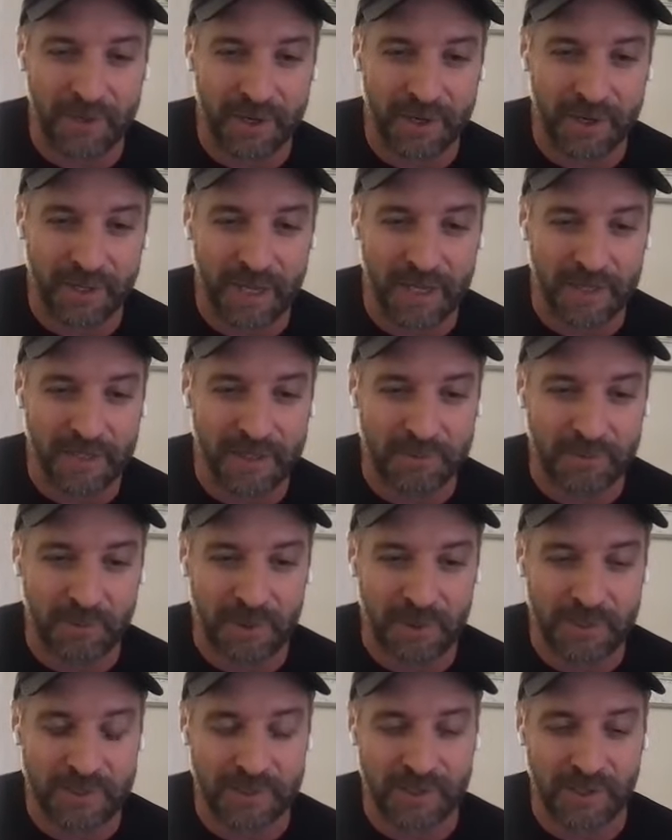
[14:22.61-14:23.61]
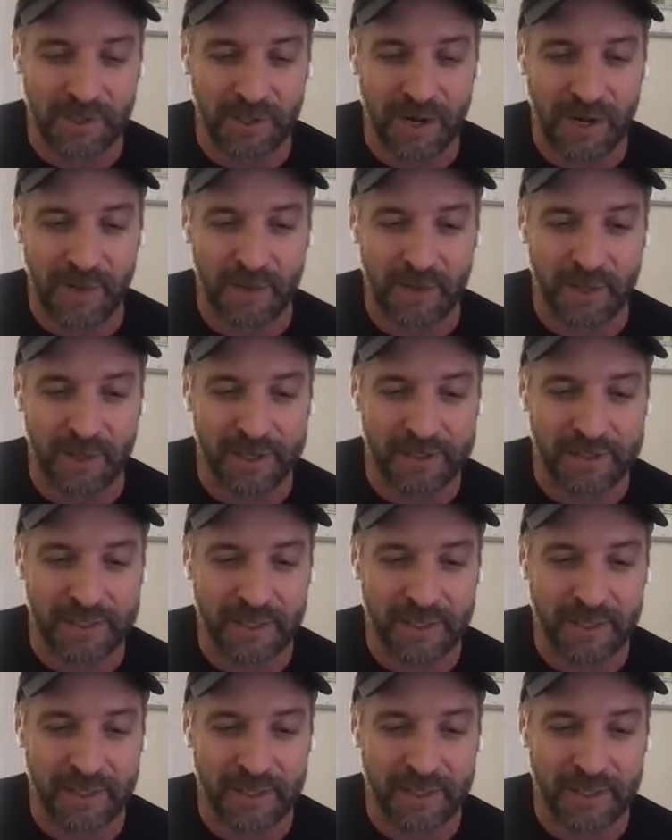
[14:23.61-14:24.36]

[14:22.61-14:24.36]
there that sponsors a lot of things.